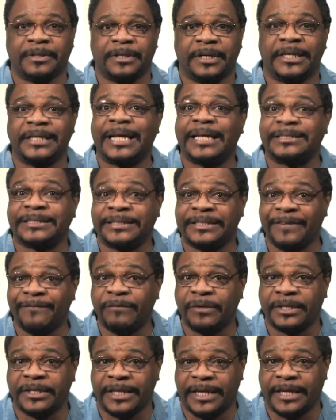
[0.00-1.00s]
It has
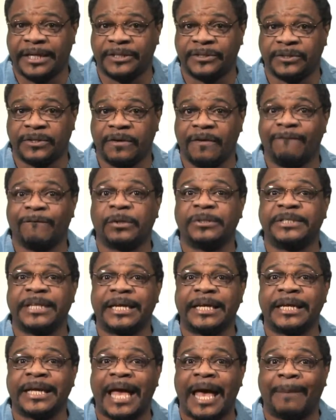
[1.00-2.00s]
different dates for
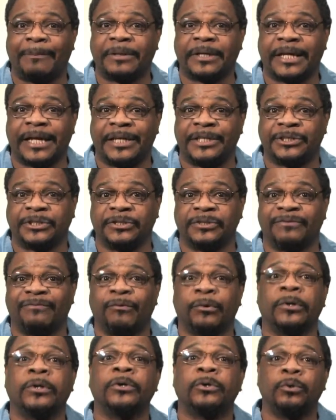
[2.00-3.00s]
taking applications
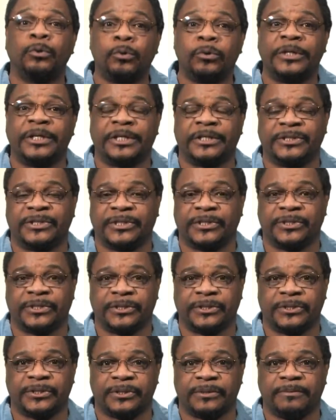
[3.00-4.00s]
for cooling
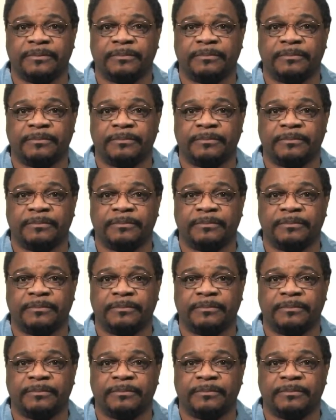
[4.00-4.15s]
assistance.